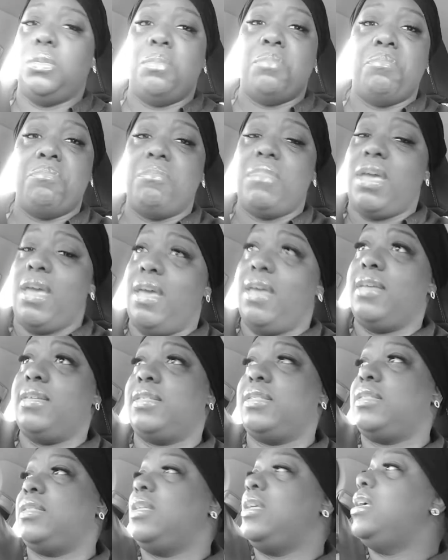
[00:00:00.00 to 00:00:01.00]

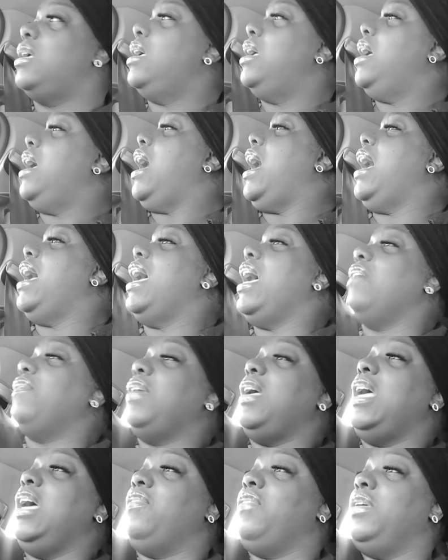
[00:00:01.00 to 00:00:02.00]
mess I have
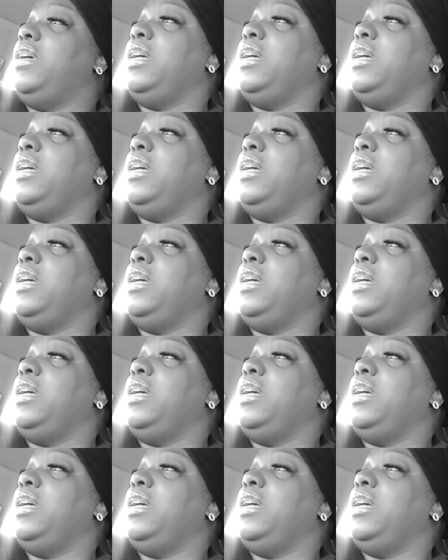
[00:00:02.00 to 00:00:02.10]
ever